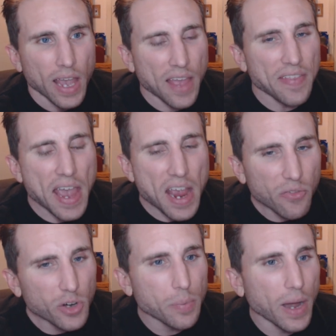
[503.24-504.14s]
and
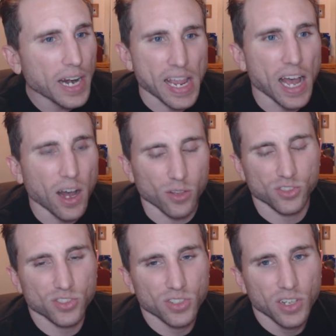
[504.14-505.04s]
everybody
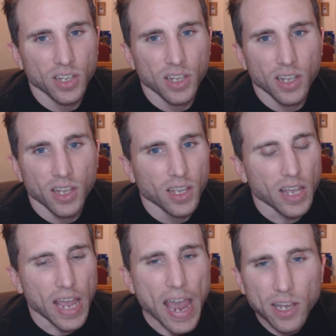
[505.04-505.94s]
else
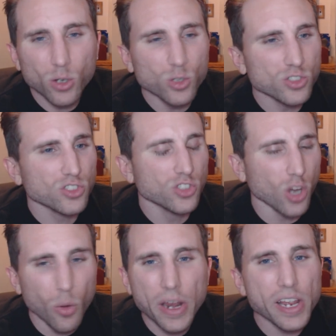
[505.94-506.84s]
heckles
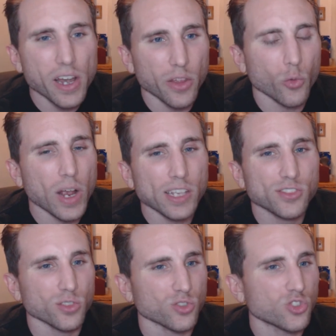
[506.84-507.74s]
so many other
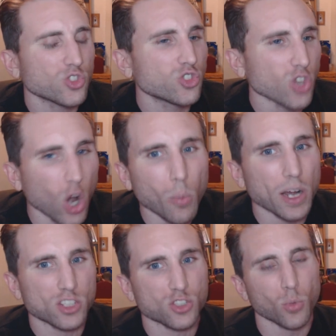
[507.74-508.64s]
wrestlers so
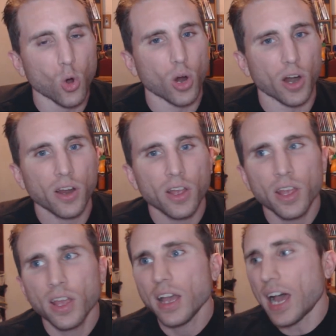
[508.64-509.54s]
much more.
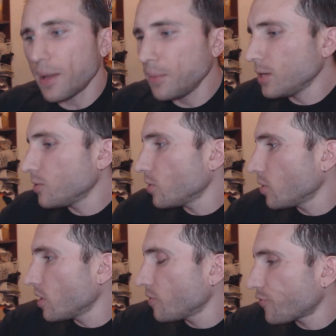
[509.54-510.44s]
I mean,
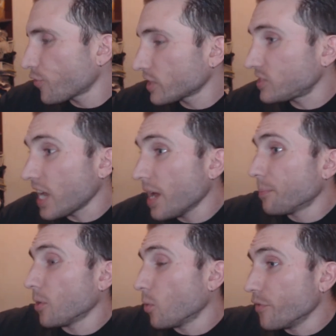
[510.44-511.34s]
for
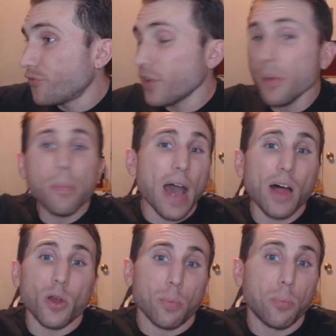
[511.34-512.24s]
example, when Finn
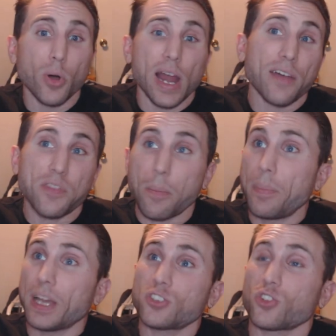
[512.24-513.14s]
Balor put out the
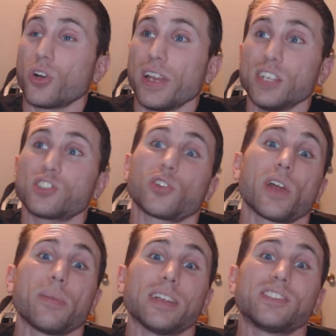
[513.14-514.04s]
picture on
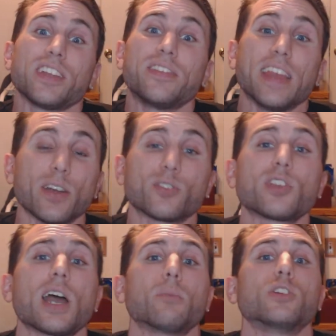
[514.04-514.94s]
Instagram that said dinner
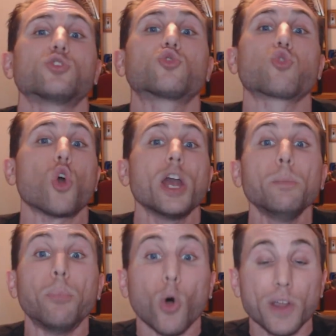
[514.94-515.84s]
time with his
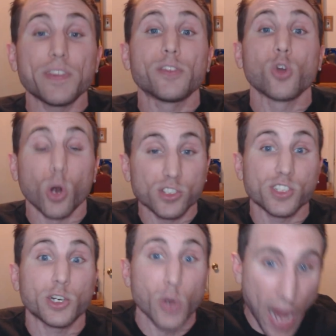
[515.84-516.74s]
groin pointed
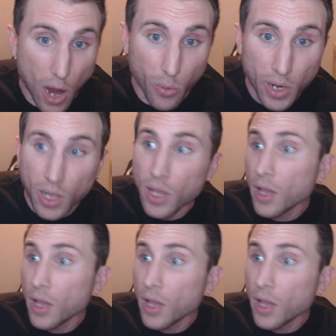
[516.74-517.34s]
towards the crowd,